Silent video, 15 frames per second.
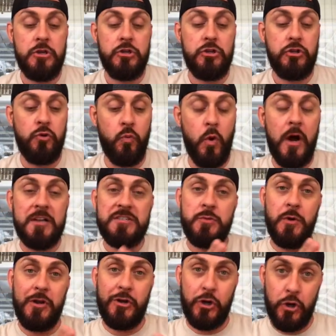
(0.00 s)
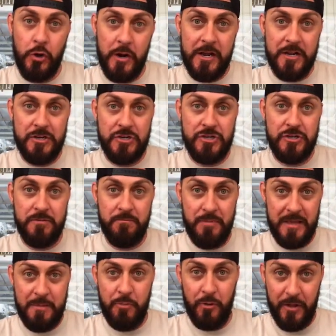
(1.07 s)
You want to encourage
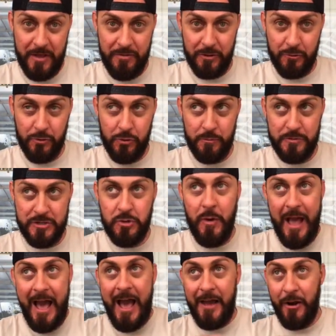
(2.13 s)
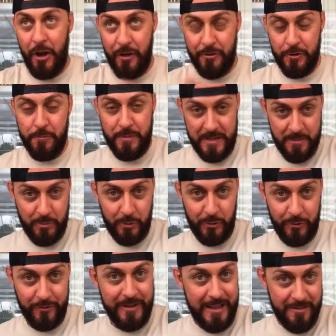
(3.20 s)
people in the group to add other
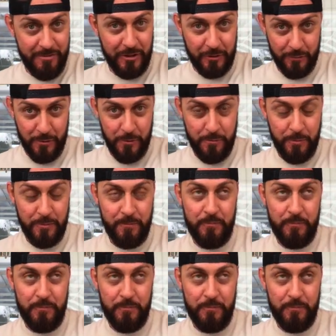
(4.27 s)
people in the group